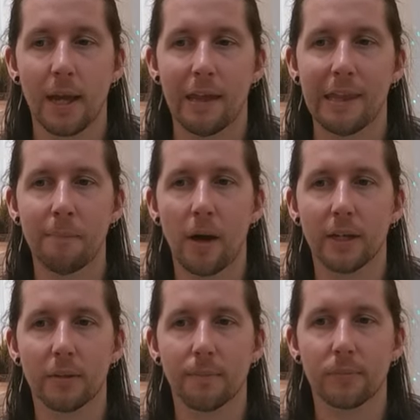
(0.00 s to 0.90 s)
And they
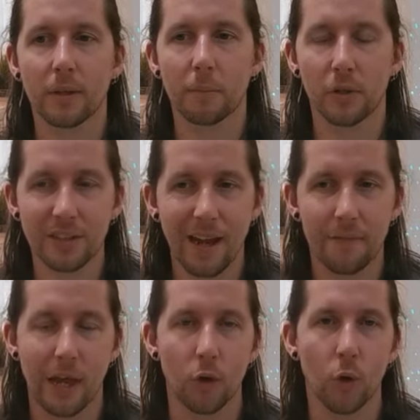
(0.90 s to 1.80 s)
might, because they
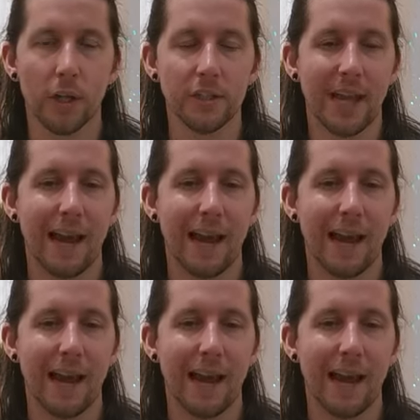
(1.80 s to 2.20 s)
have that knowledge,